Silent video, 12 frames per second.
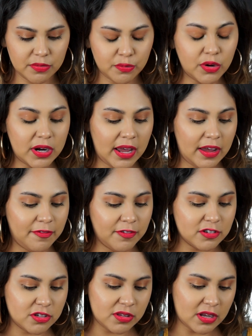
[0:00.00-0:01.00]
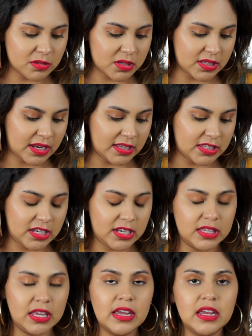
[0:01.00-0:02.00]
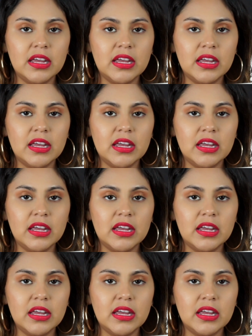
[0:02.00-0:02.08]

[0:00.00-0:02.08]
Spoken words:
What I have for 2019